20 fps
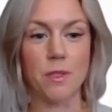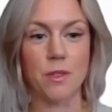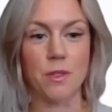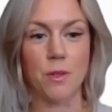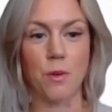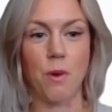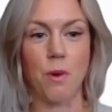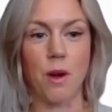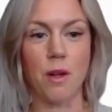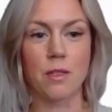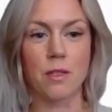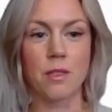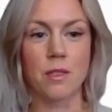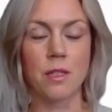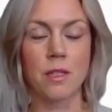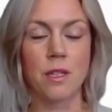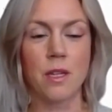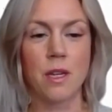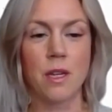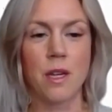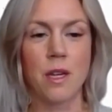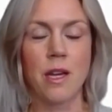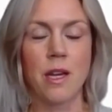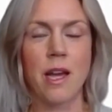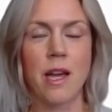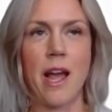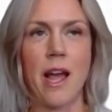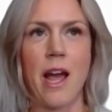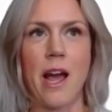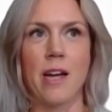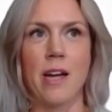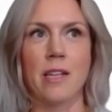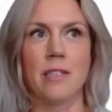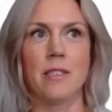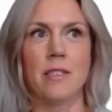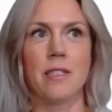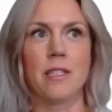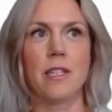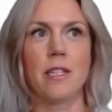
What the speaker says: to want. And